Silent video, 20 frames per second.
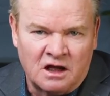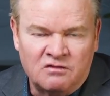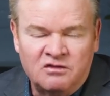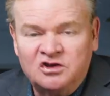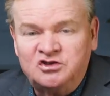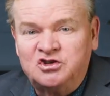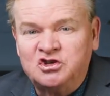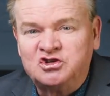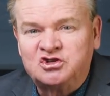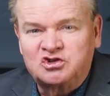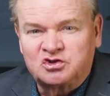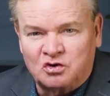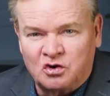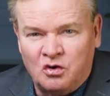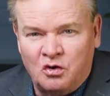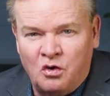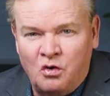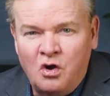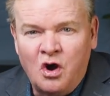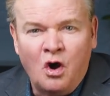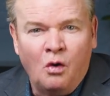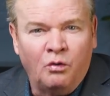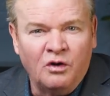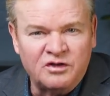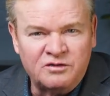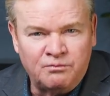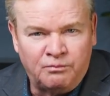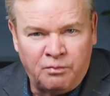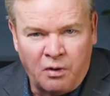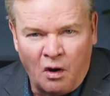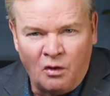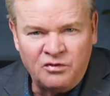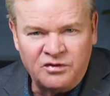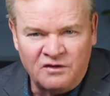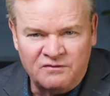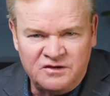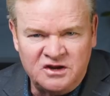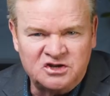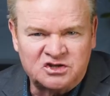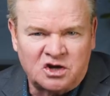This is true with both
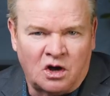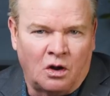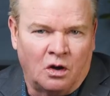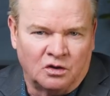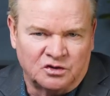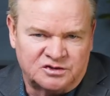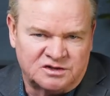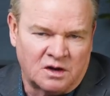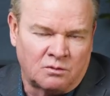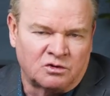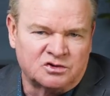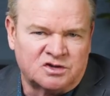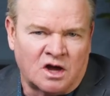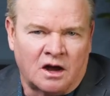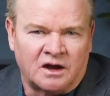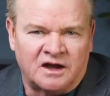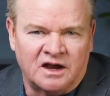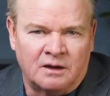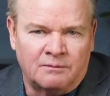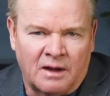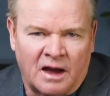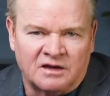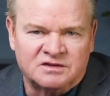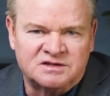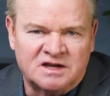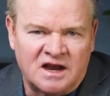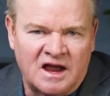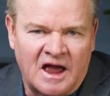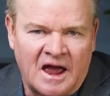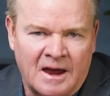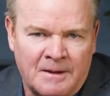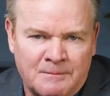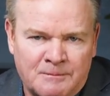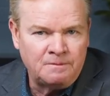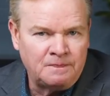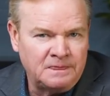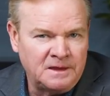of these cults that we're talking about today.